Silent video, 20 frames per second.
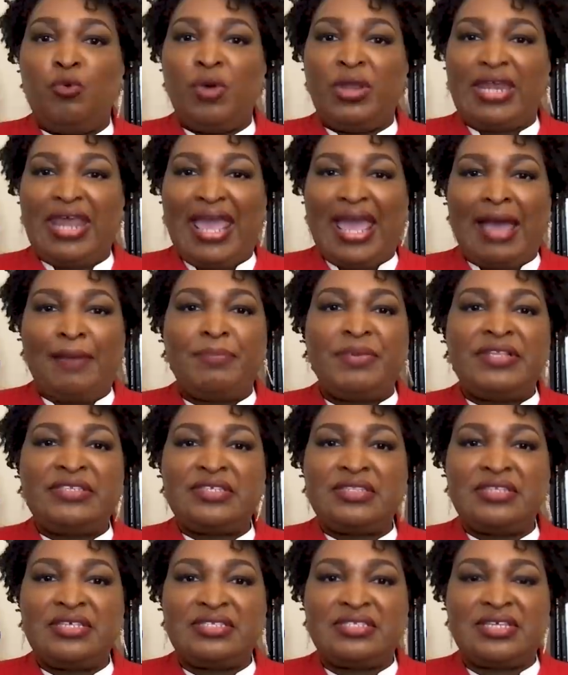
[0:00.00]
what
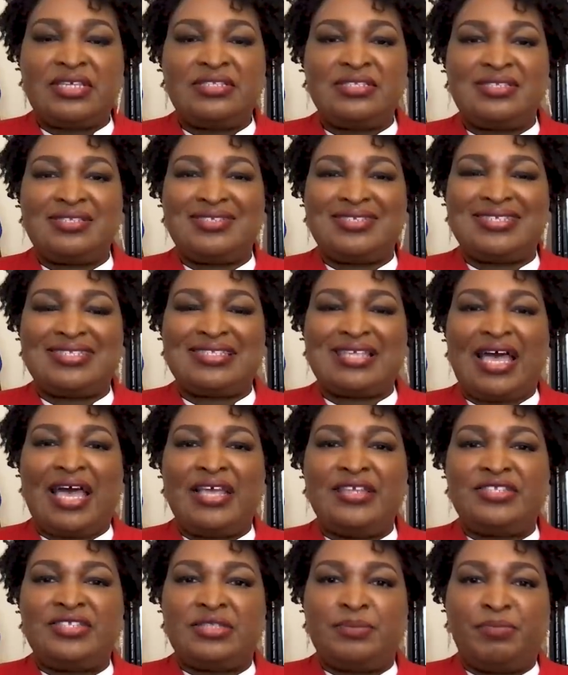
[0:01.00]
happens in the census
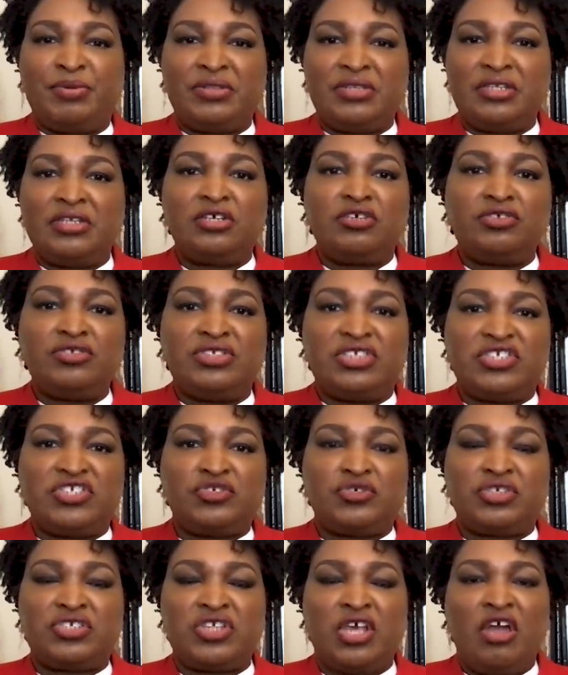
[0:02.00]
decides the political
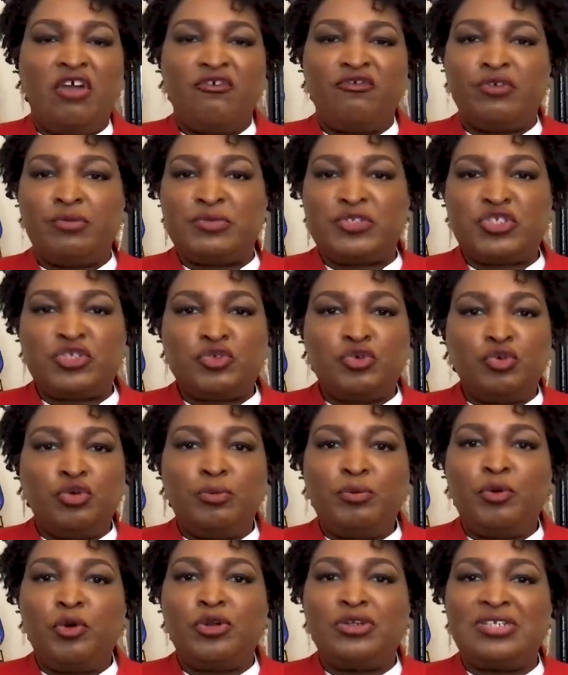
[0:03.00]
districts from
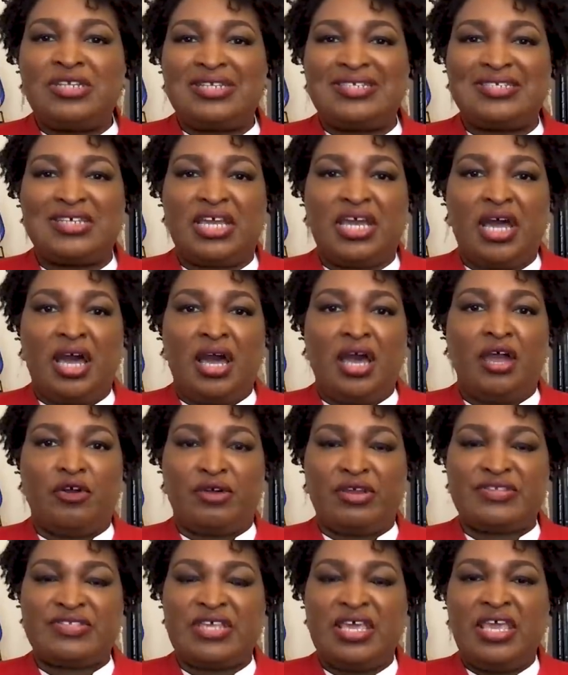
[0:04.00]
school board to
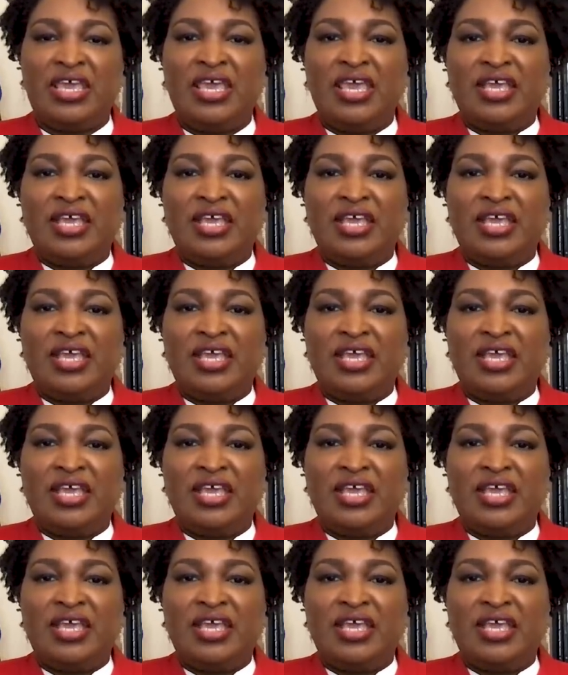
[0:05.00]
Congress.